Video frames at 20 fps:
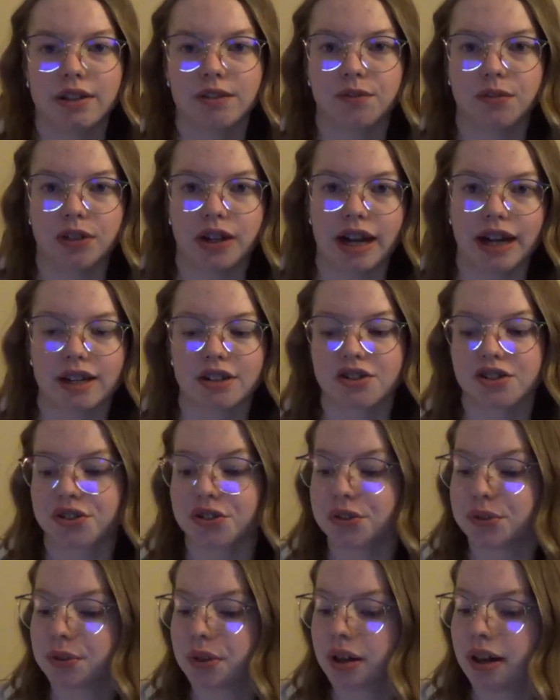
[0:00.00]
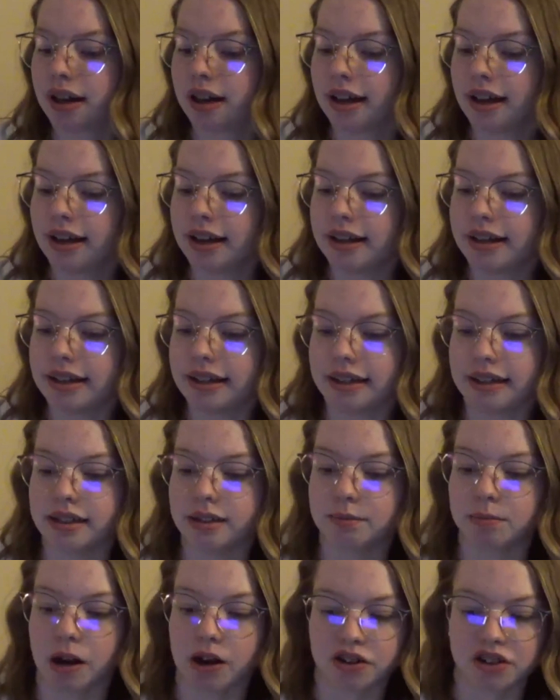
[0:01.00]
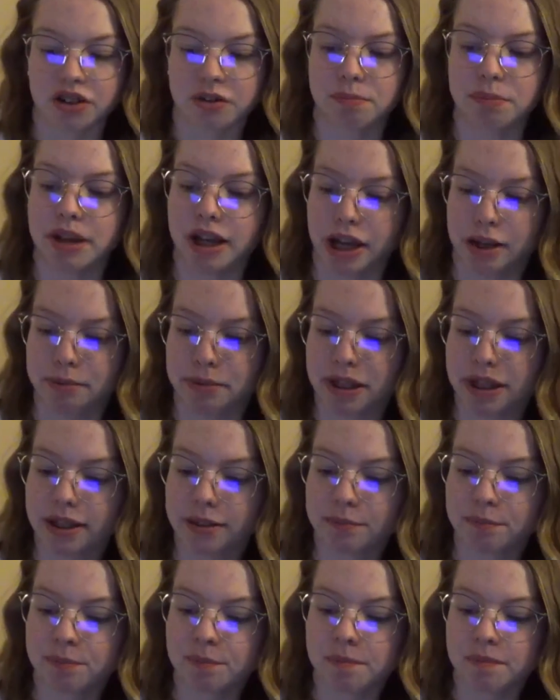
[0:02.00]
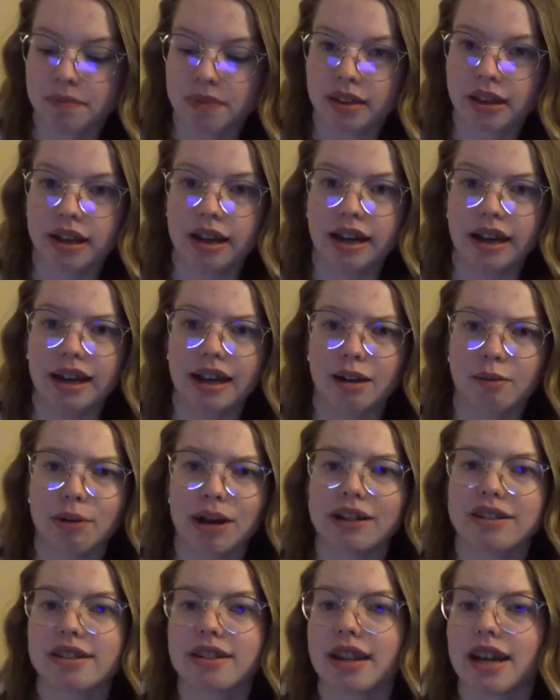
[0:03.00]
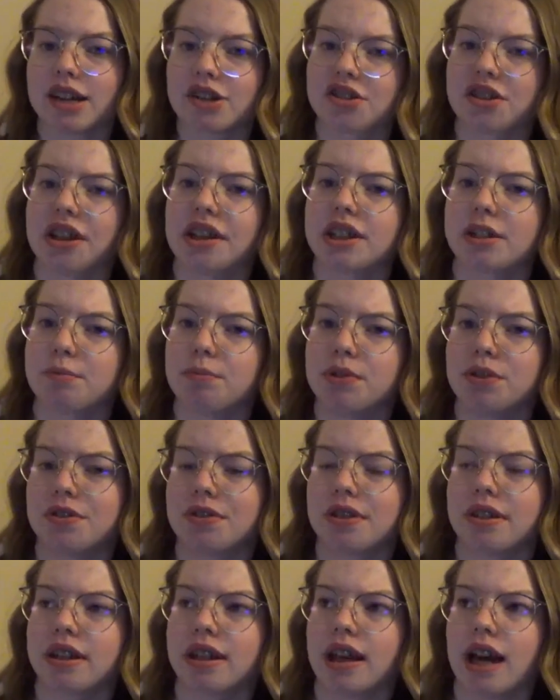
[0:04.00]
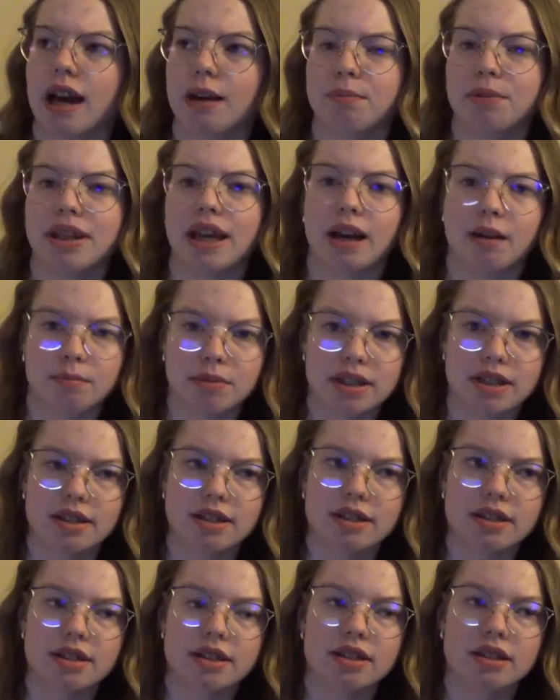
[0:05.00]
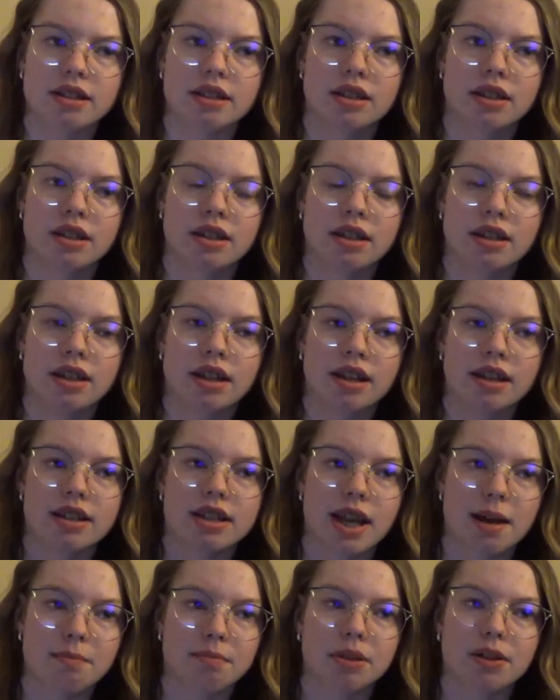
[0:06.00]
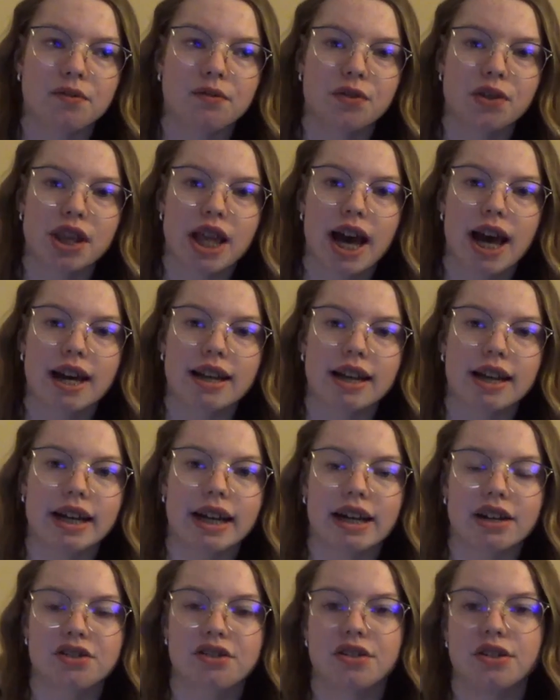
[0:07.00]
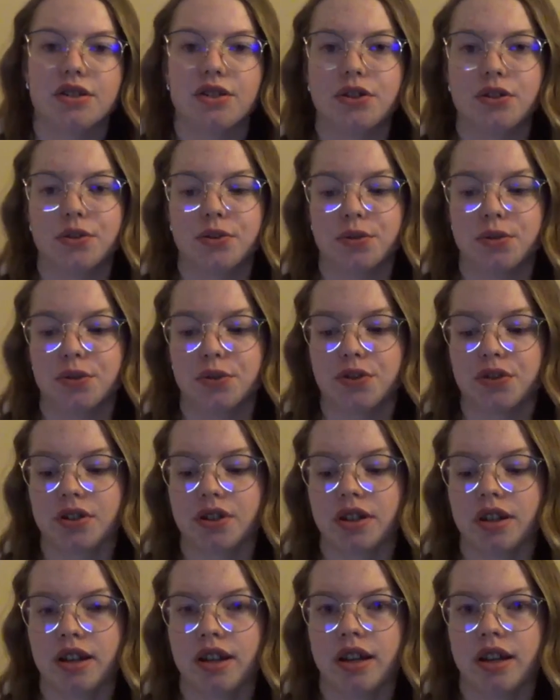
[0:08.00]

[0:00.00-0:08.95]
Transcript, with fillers: for Act 2 in Project PAP. I didn't actually end up using Abby Emmons' template for that. I actually used